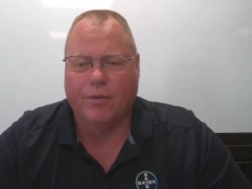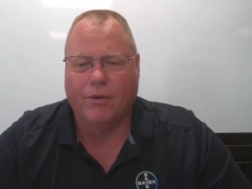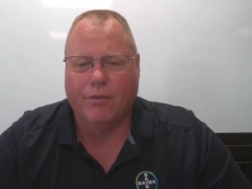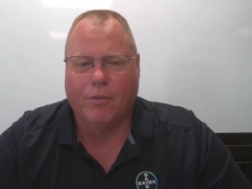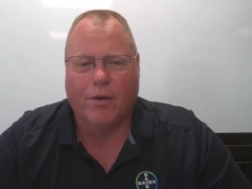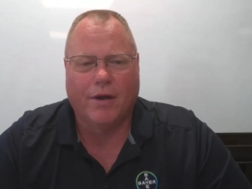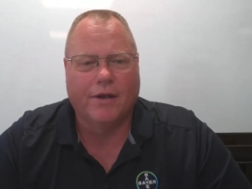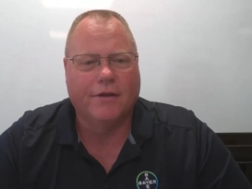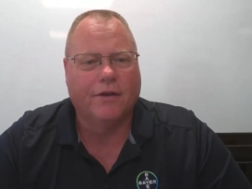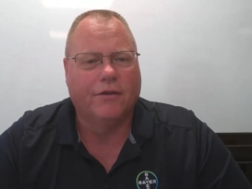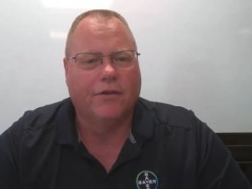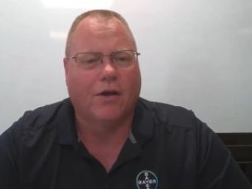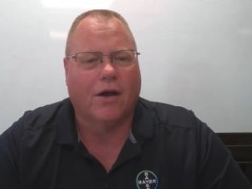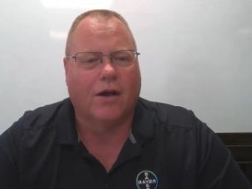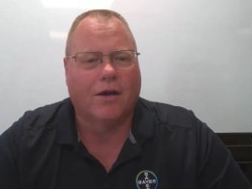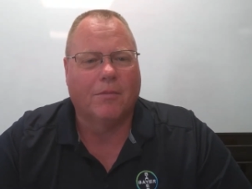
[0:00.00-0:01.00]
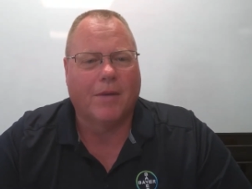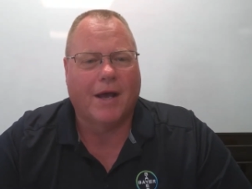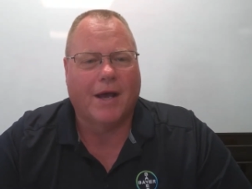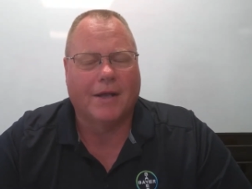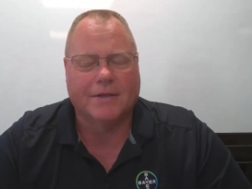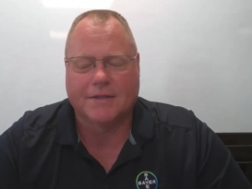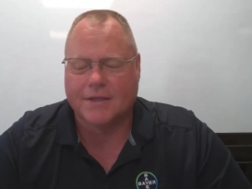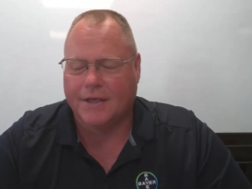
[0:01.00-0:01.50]
We wanted to talk
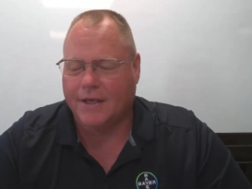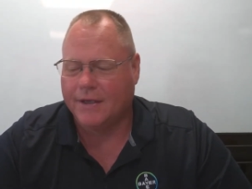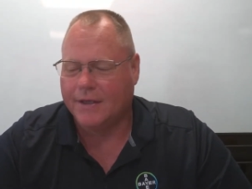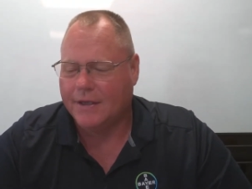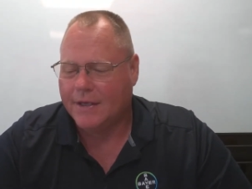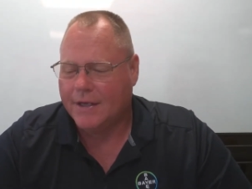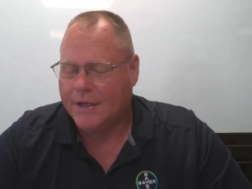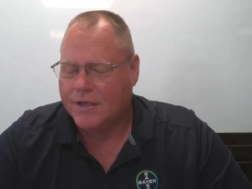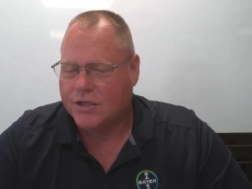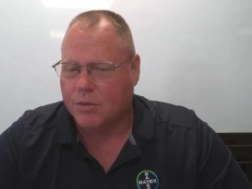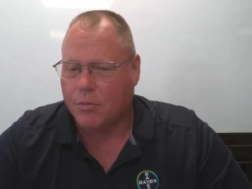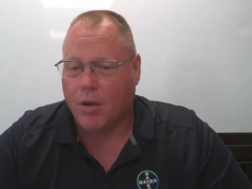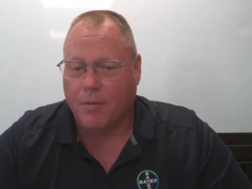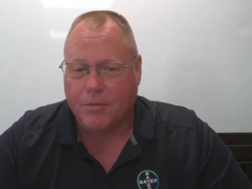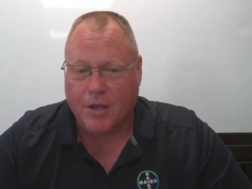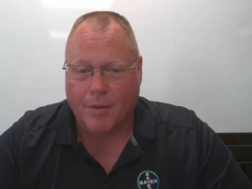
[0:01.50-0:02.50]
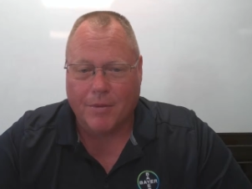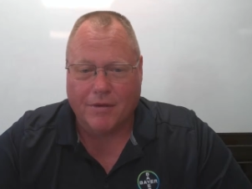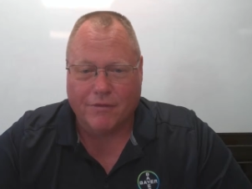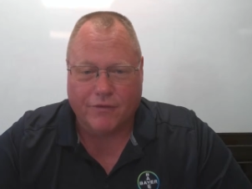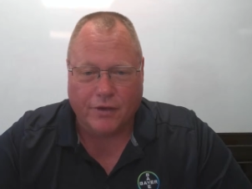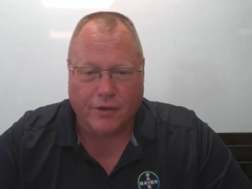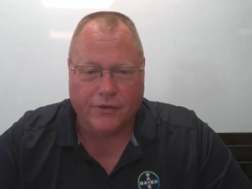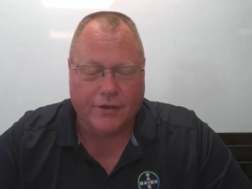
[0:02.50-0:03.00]
about some upcoming
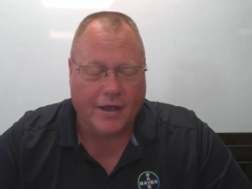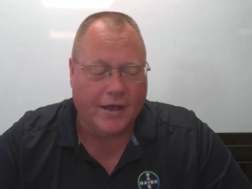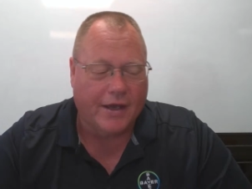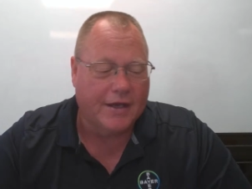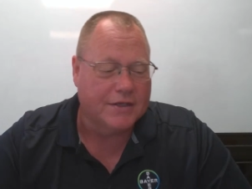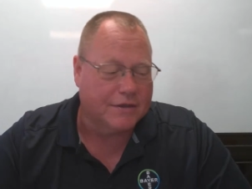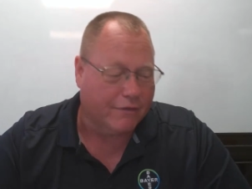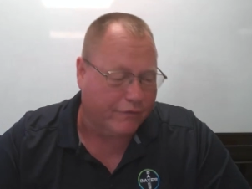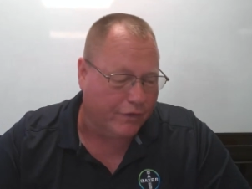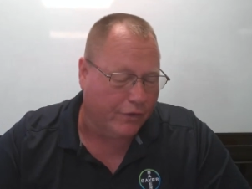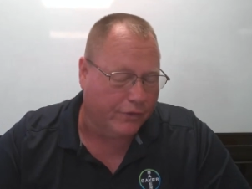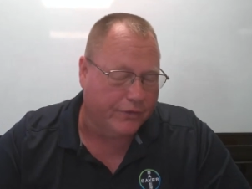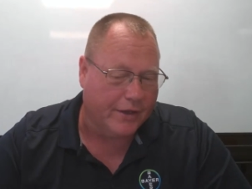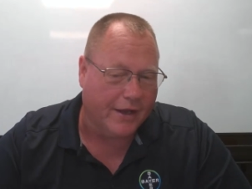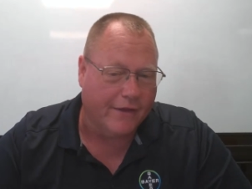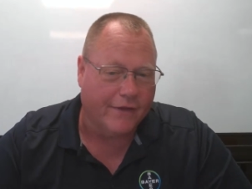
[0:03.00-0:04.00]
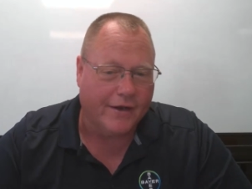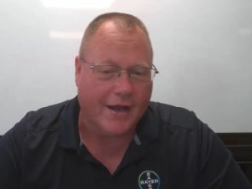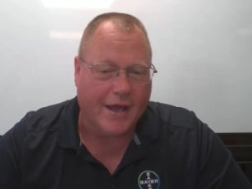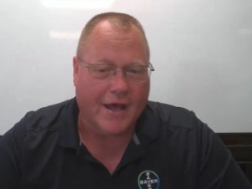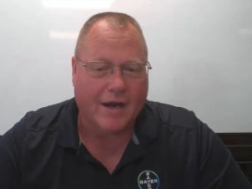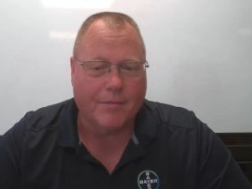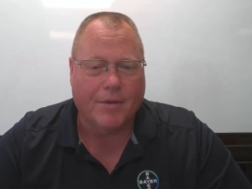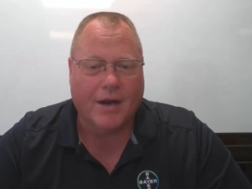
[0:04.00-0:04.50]
field days, a field day that
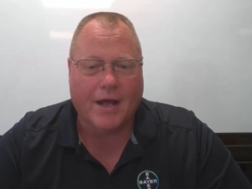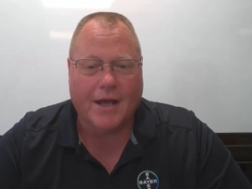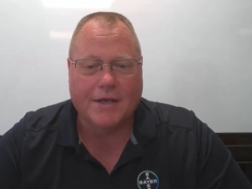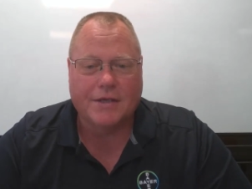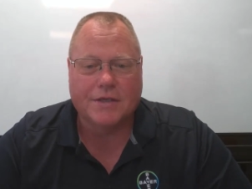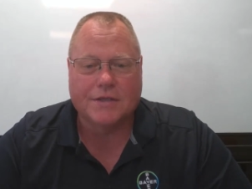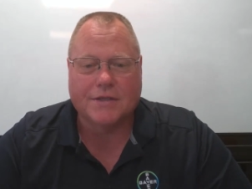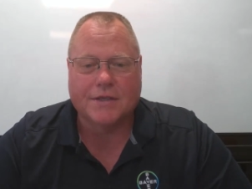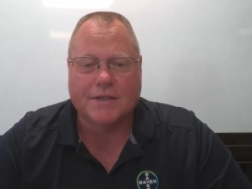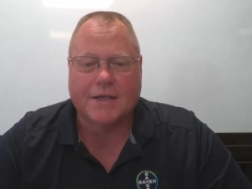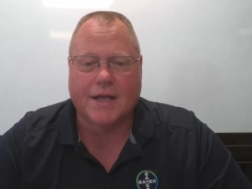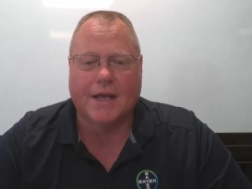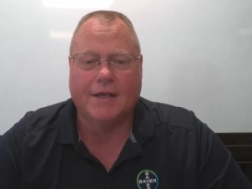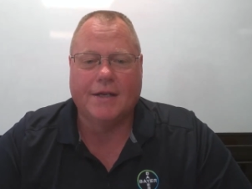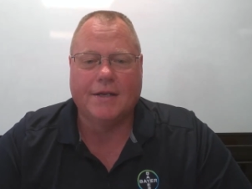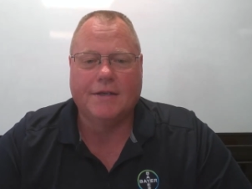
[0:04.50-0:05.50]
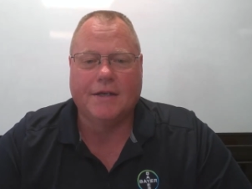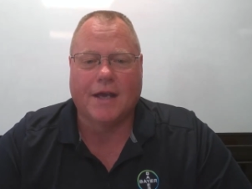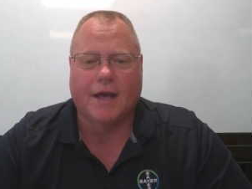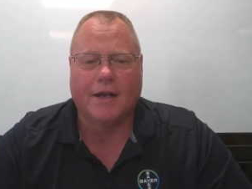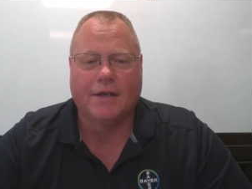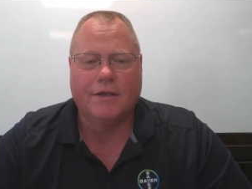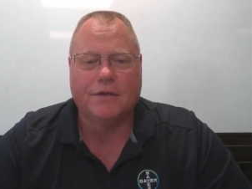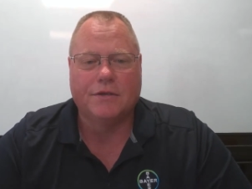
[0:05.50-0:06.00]
Adam and I just attended,
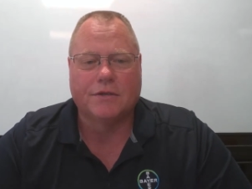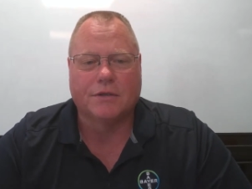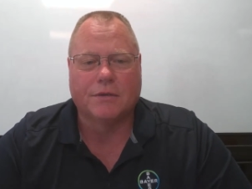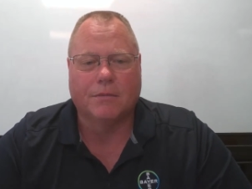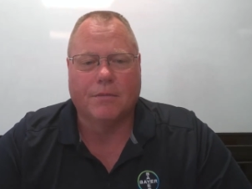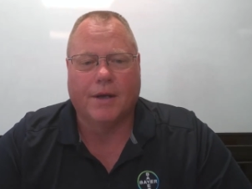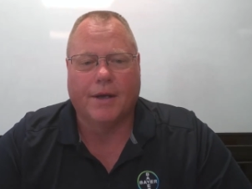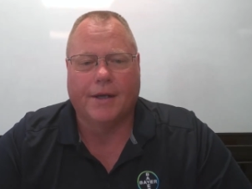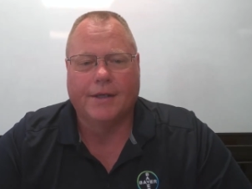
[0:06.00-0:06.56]
kind of do some